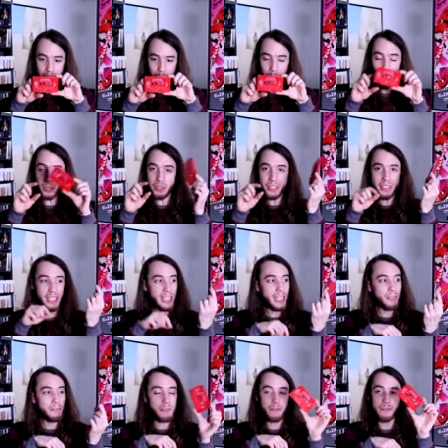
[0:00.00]
Where did they
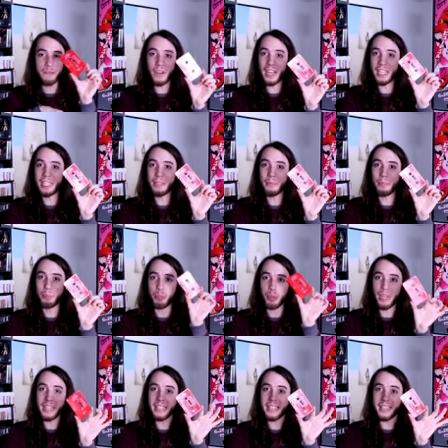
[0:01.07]
even find
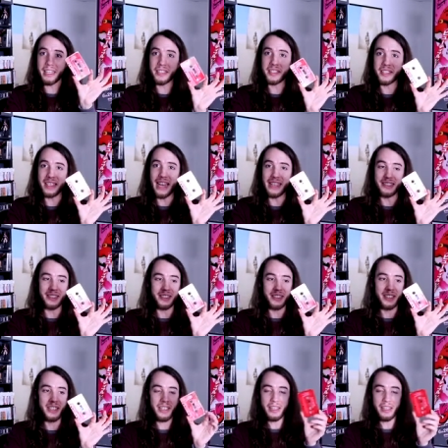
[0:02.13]
blank cassettes?